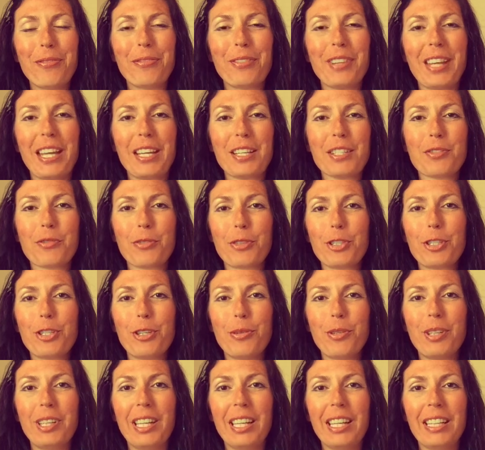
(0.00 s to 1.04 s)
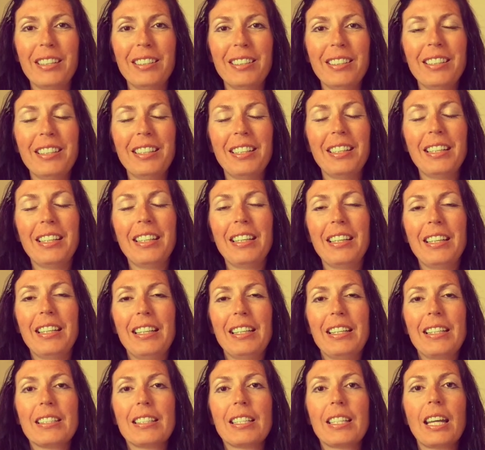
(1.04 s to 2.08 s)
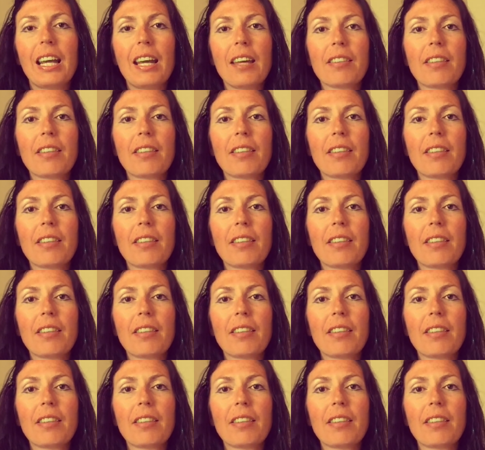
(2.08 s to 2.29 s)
Thanks for tuning in. Today,